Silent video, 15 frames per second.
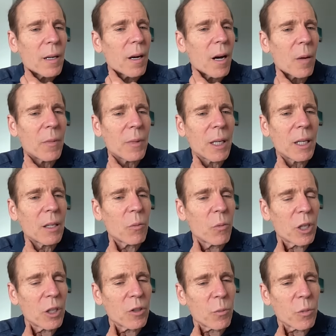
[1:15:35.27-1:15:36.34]
um, in,
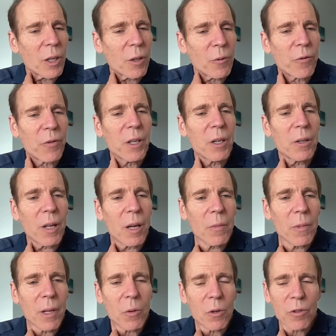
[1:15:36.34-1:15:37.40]
we can we can feel
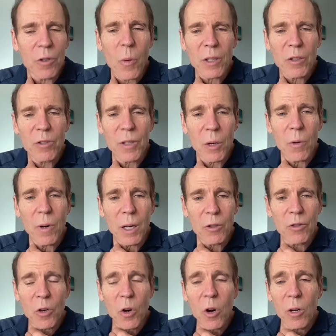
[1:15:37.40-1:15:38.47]
them. They were so ex, they were
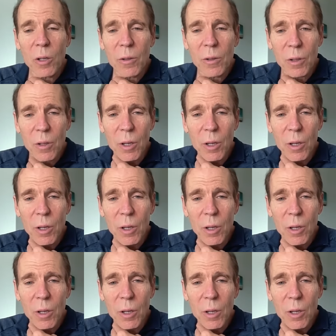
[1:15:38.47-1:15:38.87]
external.